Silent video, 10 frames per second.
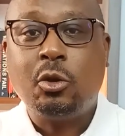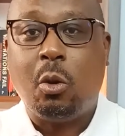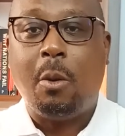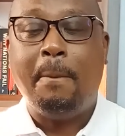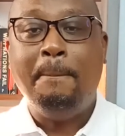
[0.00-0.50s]

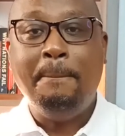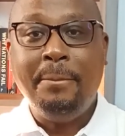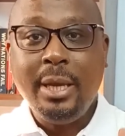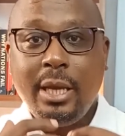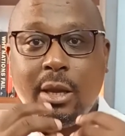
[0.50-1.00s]
So
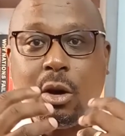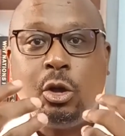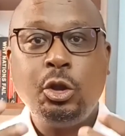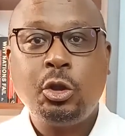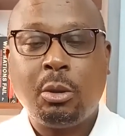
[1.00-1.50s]
be
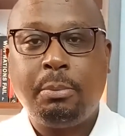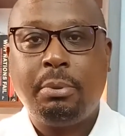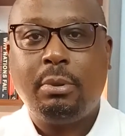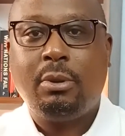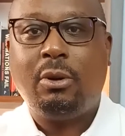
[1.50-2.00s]
on
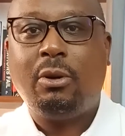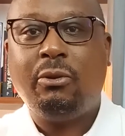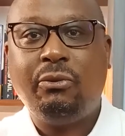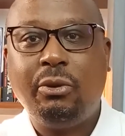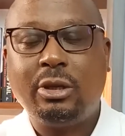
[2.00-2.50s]
top
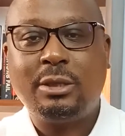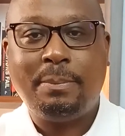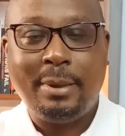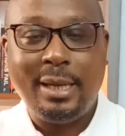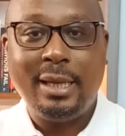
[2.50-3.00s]
of your
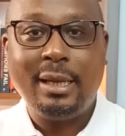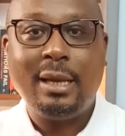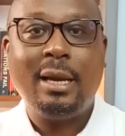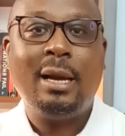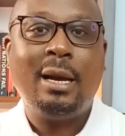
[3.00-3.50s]

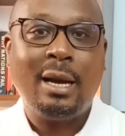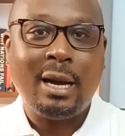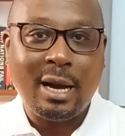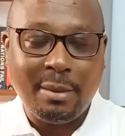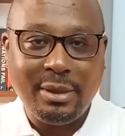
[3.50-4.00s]
spending
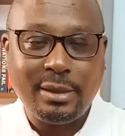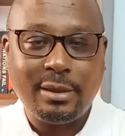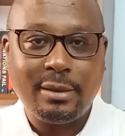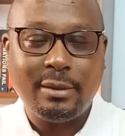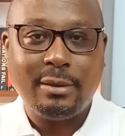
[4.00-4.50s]

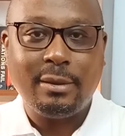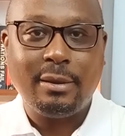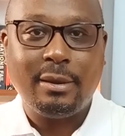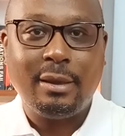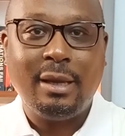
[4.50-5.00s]
habits.
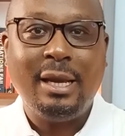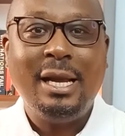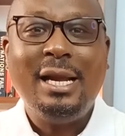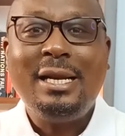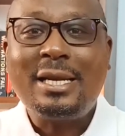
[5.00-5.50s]

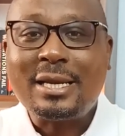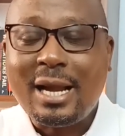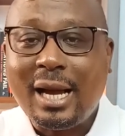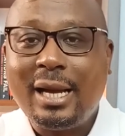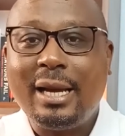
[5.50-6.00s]

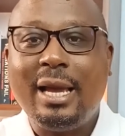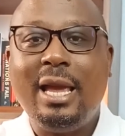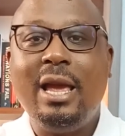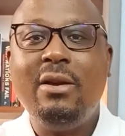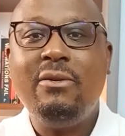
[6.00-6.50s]
Track
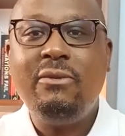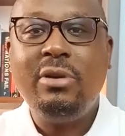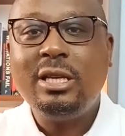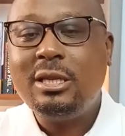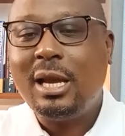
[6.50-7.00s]

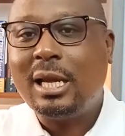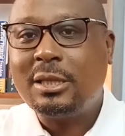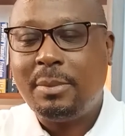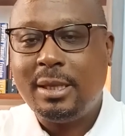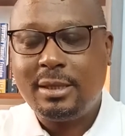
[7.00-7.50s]
every
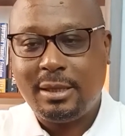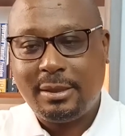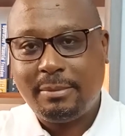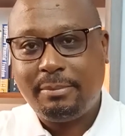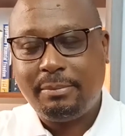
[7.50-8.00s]

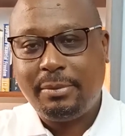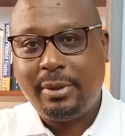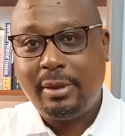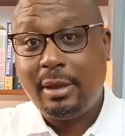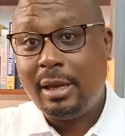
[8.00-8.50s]
expenses.
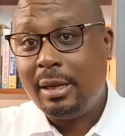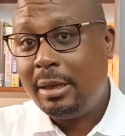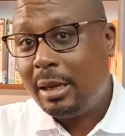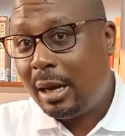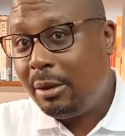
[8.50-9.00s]

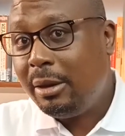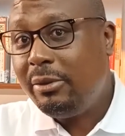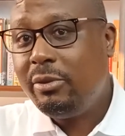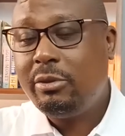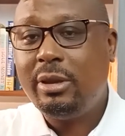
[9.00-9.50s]
And I'll
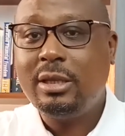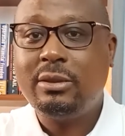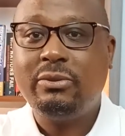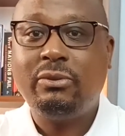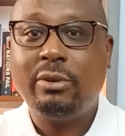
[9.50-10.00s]
leave you to
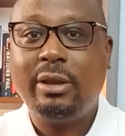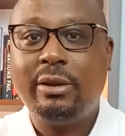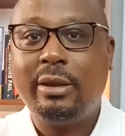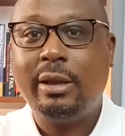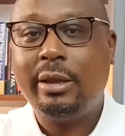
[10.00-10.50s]
this.
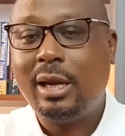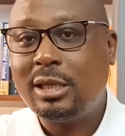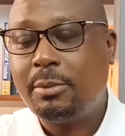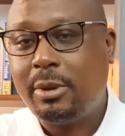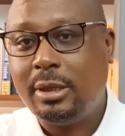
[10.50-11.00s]
The
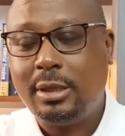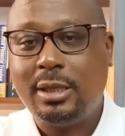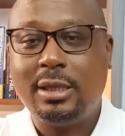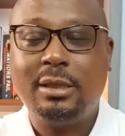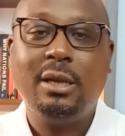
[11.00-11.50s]
last point
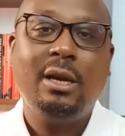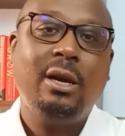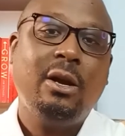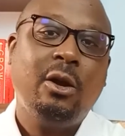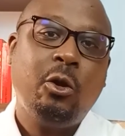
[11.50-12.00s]
is that
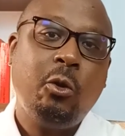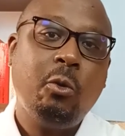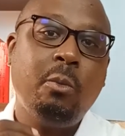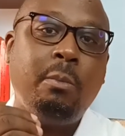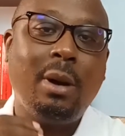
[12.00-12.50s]

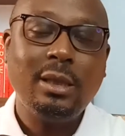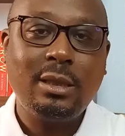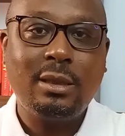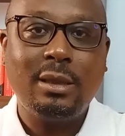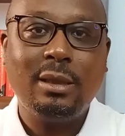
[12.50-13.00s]
you
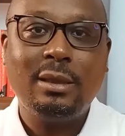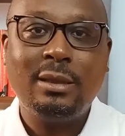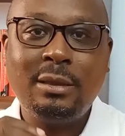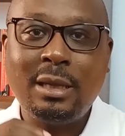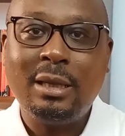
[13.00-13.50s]
must
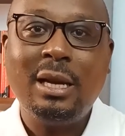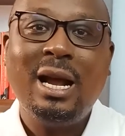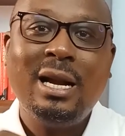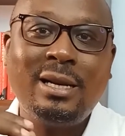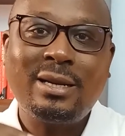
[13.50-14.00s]
start
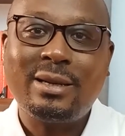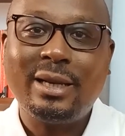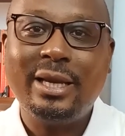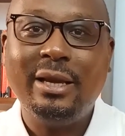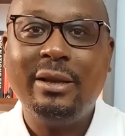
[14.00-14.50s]

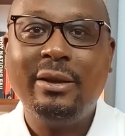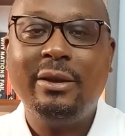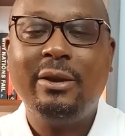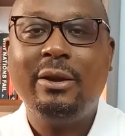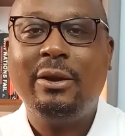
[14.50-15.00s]
tracking